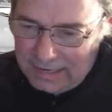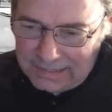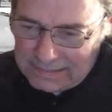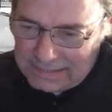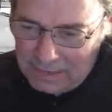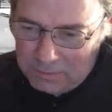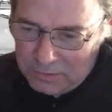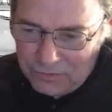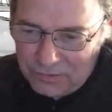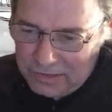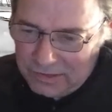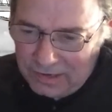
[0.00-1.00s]
Some of
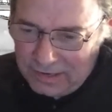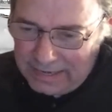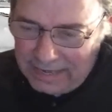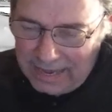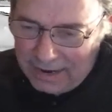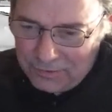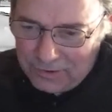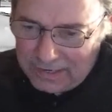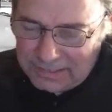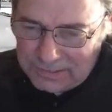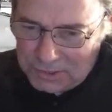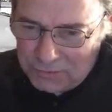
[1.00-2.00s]
the
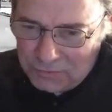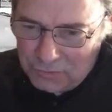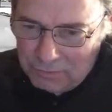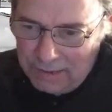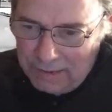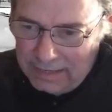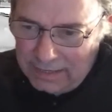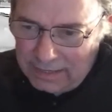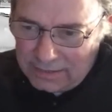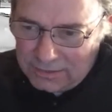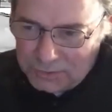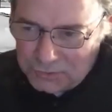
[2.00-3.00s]
Hungarians and
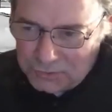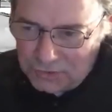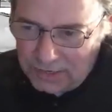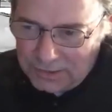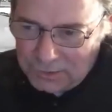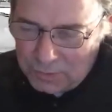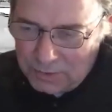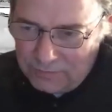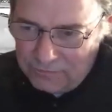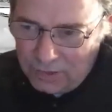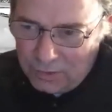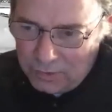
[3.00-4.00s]
Romanians tried to
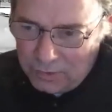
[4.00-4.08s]
evoke